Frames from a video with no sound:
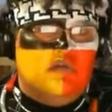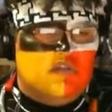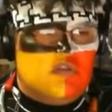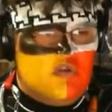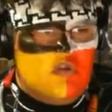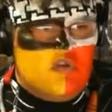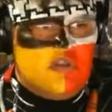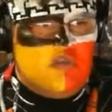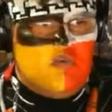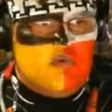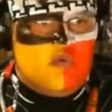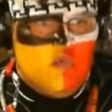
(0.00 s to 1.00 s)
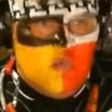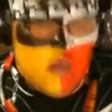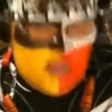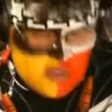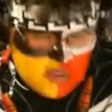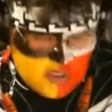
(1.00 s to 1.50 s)
so the only
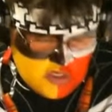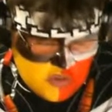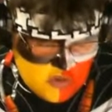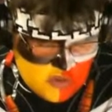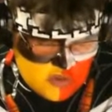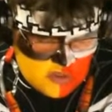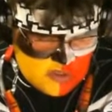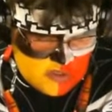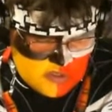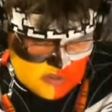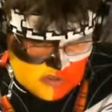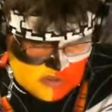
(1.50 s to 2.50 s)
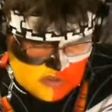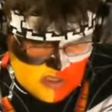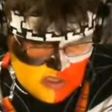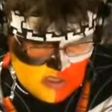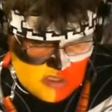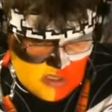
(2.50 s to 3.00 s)
way you could do it is
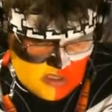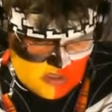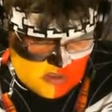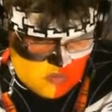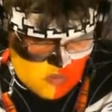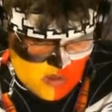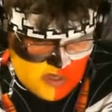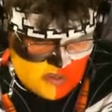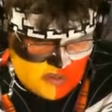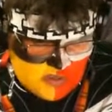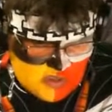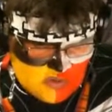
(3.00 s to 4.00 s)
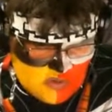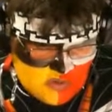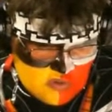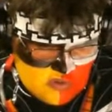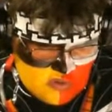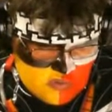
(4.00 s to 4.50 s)
is one,
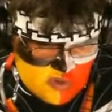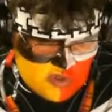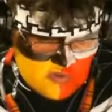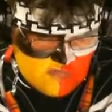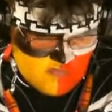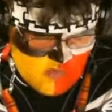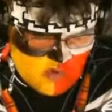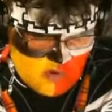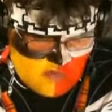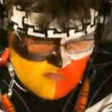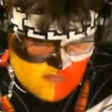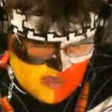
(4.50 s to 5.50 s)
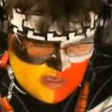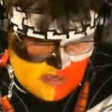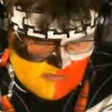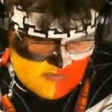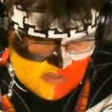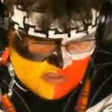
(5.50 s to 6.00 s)
two, three, four,
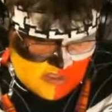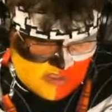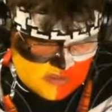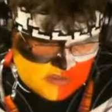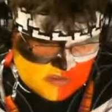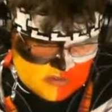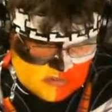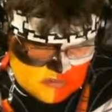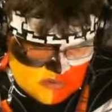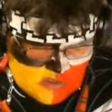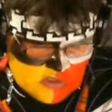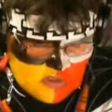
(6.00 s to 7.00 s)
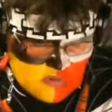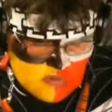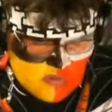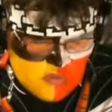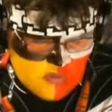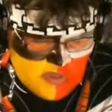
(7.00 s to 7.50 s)
five, six. It's the
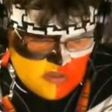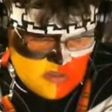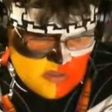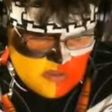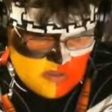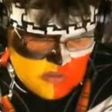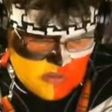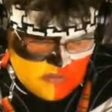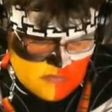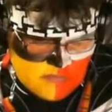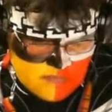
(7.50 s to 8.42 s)
only way you could do it.